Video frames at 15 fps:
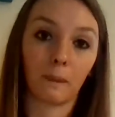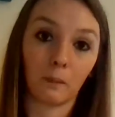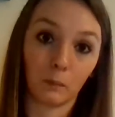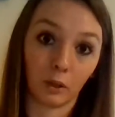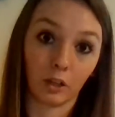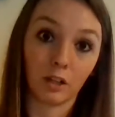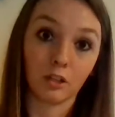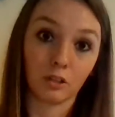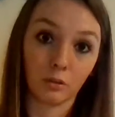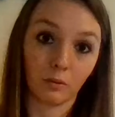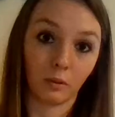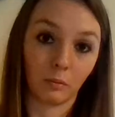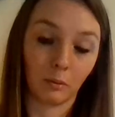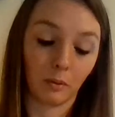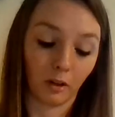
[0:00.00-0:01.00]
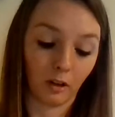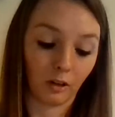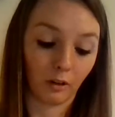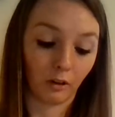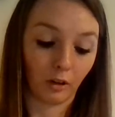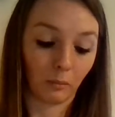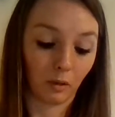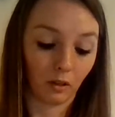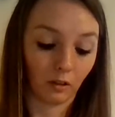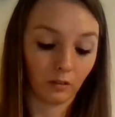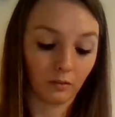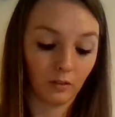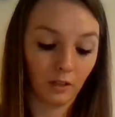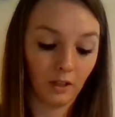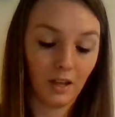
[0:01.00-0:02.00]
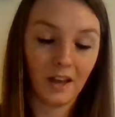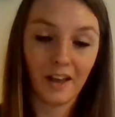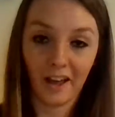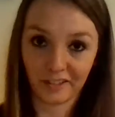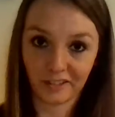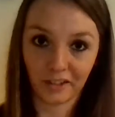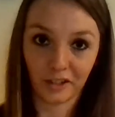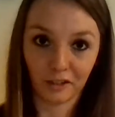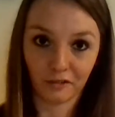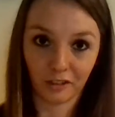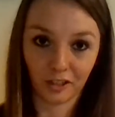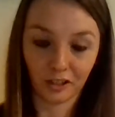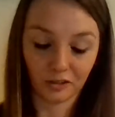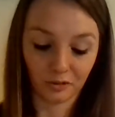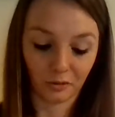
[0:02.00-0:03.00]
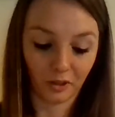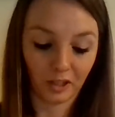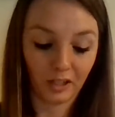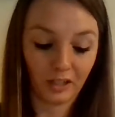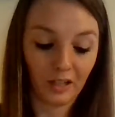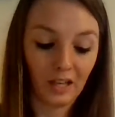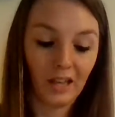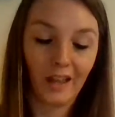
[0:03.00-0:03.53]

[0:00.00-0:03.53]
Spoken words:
Mary, do you want to be buried or cremated? I'll tell you a funny story.